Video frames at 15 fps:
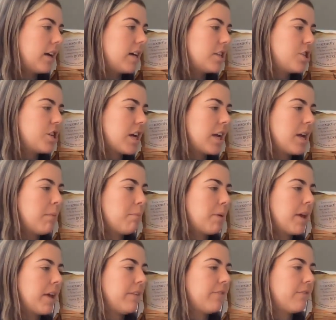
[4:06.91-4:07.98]
a giant
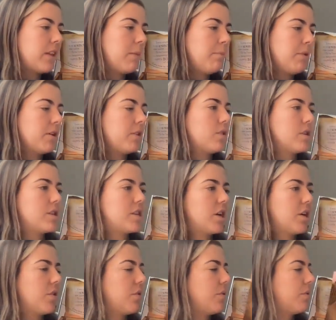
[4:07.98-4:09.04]
pink flipper or
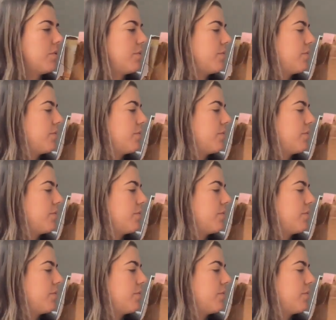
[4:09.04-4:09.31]
two.